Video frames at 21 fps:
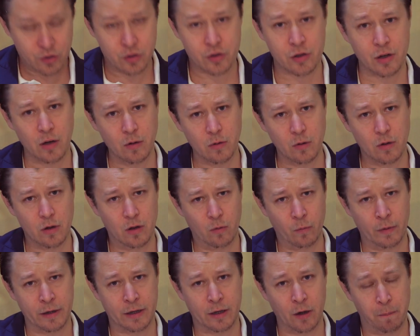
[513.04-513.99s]
So
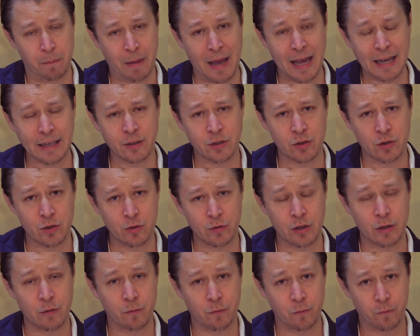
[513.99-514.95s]
we go back to
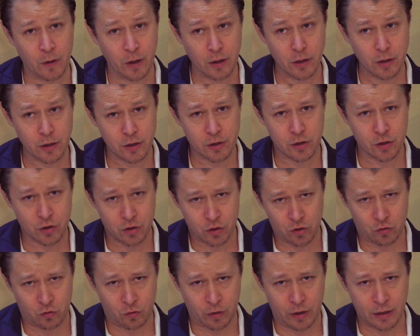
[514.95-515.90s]
the 1st
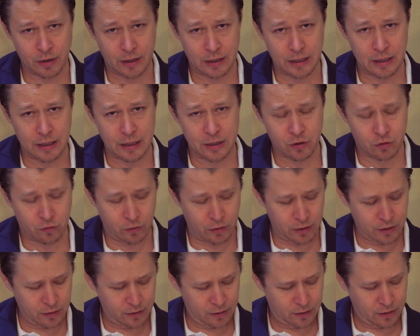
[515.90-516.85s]
string, the E
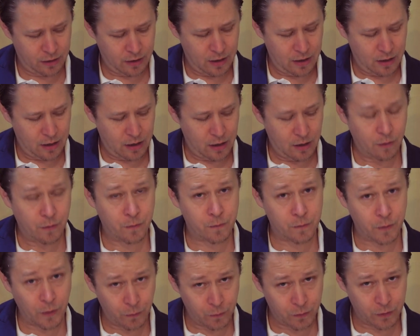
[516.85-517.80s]
string,
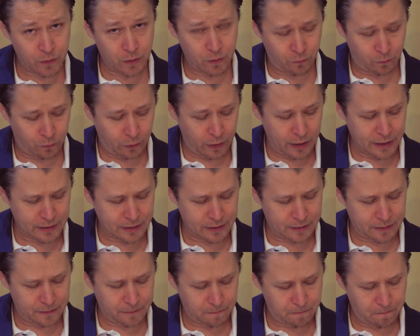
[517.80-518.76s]
5th
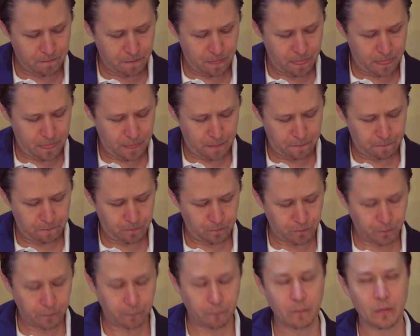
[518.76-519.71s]
fret,
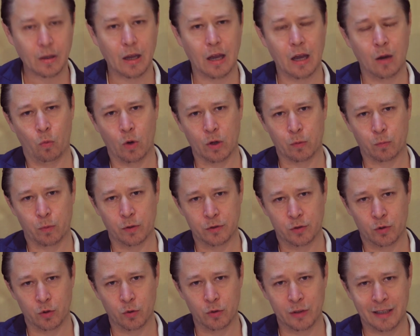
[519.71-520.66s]
and what
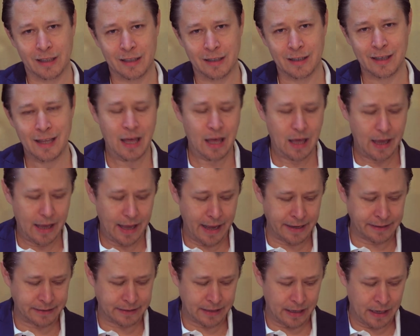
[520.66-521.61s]
we'll do here
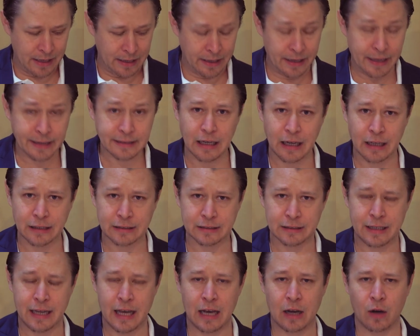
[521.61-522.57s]
is let
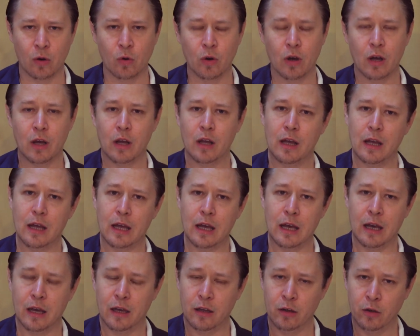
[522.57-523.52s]
us now
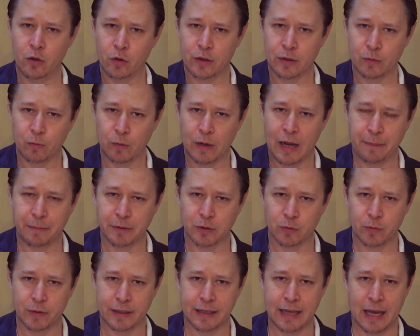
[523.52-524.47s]
look at what
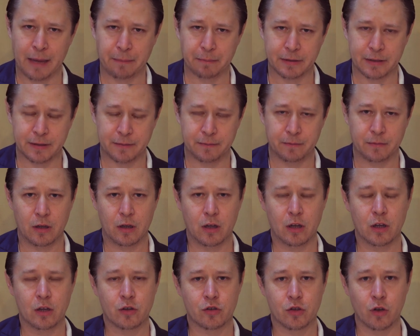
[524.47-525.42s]
happens with the gaps.
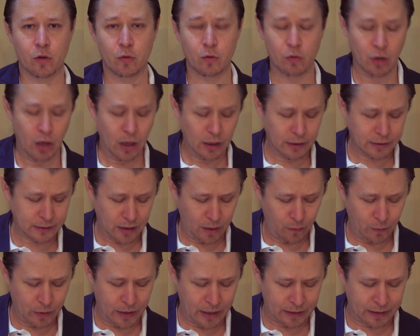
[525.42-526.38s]
So last
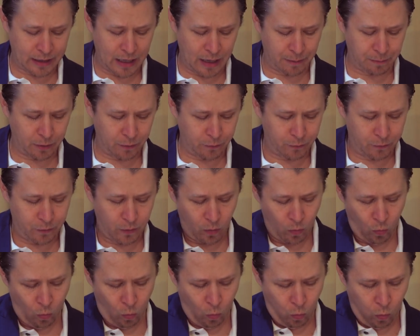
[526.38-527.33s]
time we had a gap of
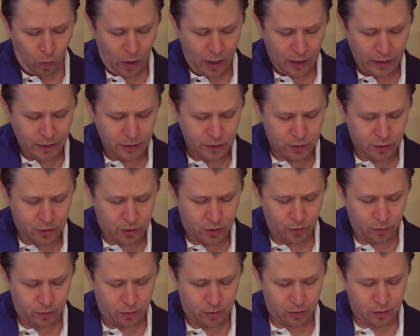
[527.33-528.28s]
1,
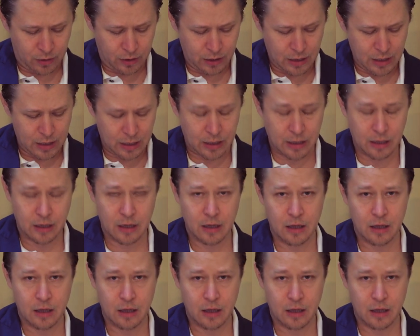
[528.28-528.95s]
2, 3,